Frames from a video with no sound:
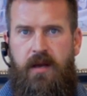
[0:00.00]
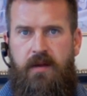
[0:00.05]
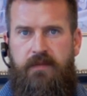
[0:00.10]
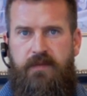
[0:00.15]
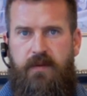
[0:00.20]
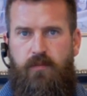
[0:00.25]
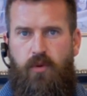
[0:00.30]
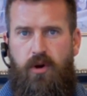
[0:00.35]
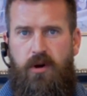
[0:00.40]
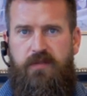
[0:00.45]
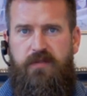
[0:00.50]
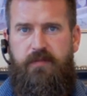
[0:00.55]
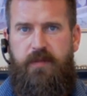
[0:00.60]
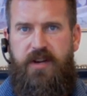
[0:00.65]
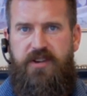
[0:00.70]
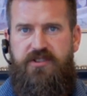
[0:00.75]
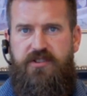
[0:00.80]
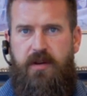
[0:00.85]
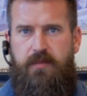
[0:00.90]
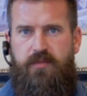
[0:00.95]
For more
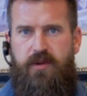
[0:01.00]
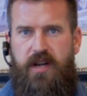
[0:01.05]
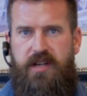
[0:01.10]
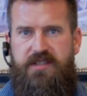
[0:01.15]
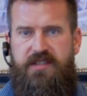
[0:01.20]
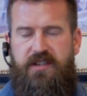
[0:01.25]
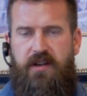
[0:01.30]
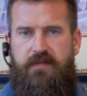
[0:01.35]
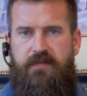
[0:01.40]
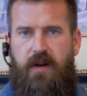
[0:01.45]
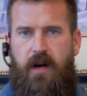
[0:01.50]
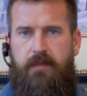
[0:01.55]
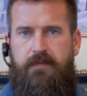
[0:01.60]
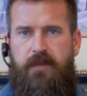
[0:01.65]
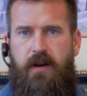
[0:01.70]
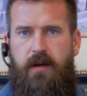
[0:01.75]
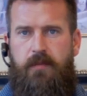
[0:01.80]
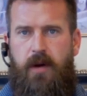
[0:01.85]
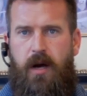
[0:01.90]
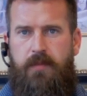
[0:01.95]
information on pricing or
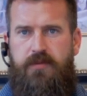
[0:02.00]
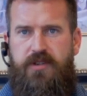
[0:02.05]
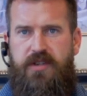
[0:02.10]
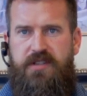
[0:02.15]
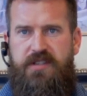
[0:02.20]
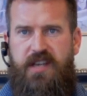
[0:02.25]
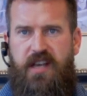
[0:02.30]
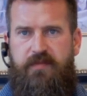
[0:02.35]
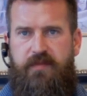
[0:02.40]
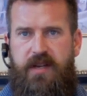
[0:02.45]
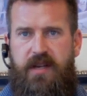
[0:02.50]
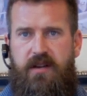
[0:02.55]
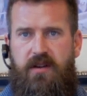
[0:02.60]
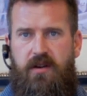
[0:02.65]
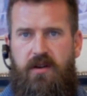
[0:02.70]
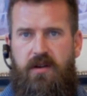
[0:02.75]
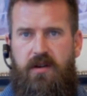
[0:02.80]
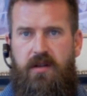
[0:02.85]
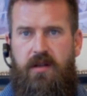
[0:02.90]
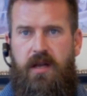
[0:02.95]
FOB farm options, give me a
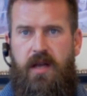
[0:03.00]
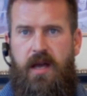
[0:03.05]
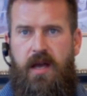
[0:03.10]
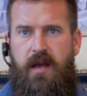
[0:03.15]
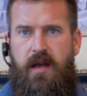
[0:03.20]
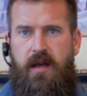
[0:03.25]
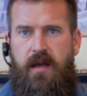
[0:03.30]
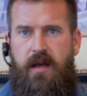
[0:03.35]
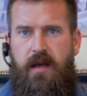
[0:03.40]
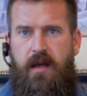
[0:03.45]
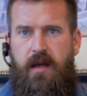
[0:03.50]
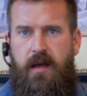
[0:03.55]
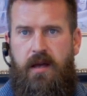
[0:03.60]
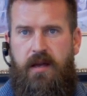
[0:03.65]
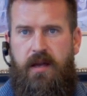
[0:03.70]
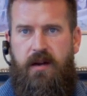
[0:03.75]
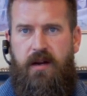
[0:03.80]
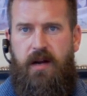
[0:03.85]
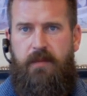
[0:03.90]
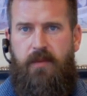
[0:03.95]
call
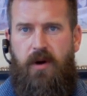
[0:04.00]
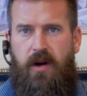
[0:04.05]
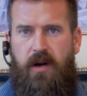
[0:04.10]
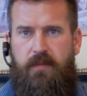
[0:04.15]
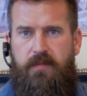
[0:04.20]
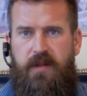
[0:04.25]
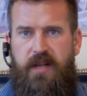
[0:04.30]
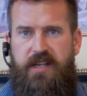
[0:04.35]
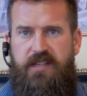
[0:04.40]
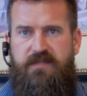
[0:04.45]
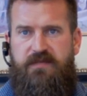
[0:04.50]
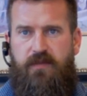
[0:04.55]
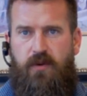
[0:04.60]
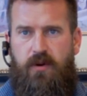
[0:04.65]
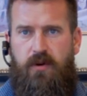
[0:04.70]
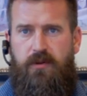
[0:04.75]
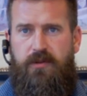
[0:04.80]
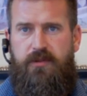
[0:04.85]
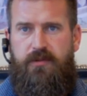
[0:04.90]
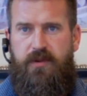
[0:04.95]
here at Marketplace
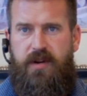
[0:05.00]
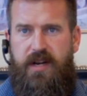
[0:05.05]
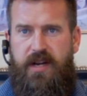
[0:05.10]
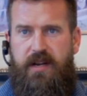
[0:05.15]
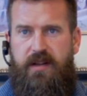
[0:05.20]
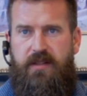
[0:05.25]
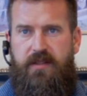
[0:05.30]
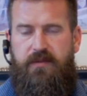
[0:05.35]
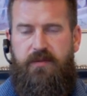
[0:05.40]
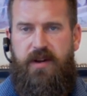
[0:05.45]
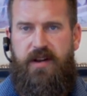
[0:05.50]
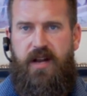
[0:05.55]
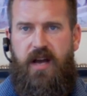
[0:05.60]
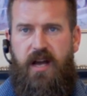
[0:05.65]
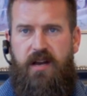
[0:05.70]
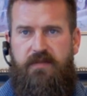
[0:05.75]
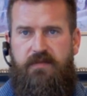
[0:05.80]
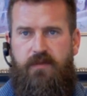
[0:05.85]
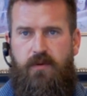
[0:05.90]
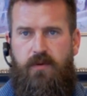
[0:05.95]

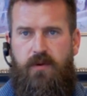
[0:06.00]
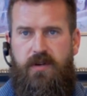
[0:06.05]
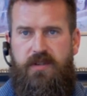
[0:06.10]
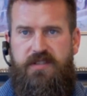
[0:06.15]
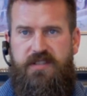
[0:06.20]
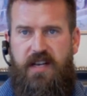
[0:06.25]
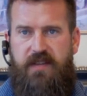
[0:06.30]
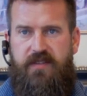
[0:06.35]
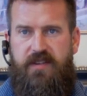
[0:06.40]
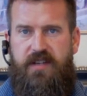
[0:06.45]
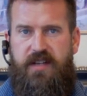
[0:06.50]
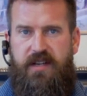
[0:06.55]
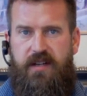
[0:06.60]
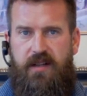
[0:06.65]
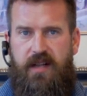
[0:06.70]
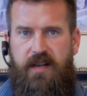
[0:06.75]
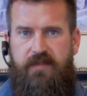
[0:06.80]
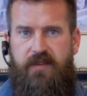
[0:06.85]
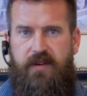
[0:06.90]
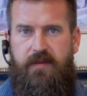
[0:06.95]

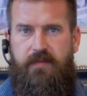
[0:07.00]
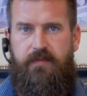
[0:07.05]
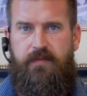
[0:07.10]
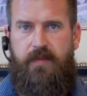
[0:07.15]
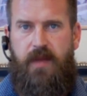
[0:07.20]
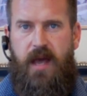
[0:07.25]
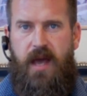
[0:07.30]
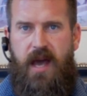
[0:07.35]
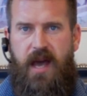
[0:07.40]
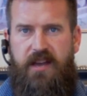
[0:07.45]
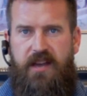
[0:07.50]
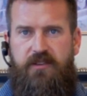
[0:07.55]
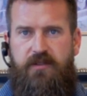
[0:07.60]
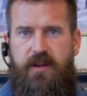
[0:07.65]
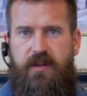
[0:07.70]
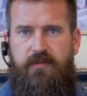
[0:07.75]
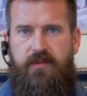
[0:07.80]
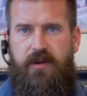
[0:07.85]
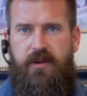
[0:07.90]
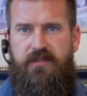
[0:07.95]
403-394-1711.
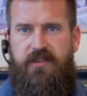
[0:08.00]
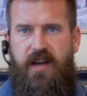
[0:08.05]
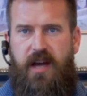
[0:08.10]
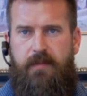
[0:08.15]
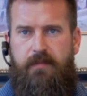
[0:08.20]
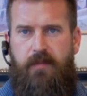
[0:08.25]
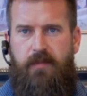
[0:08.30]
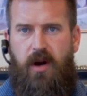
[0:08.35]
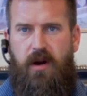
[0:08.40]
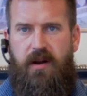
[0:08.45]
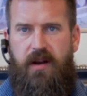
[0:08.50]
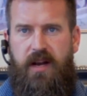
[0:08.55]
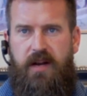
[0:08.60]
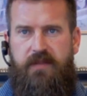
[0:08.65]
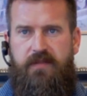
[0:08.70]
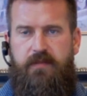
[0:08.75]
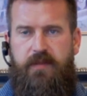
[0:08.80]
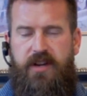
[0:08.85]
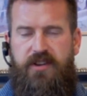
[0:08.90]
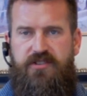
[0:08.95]
Accurate real-time marketing
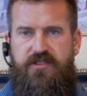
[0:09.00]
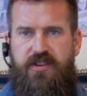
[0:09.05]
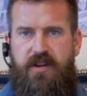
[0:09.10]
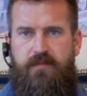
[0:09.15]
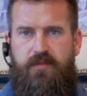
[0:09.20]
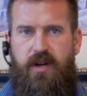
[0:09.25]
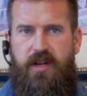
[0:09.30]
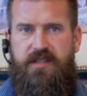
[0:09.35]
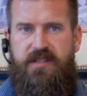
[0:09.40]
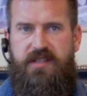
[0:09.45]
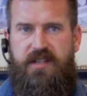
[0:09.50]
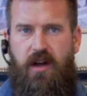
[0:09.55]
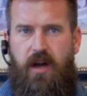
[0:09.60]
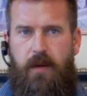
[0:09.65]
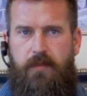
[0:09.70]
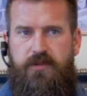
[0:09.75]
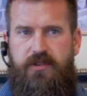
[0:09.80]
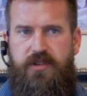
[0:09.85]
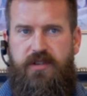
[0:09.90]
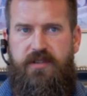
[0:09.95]
information and pricing
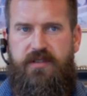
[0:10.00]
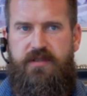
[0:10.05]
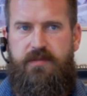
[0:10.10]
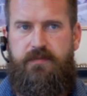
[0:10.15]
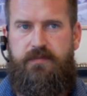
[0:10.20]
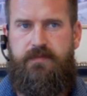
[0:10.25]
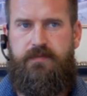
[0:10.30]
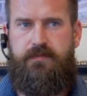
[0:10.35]
options.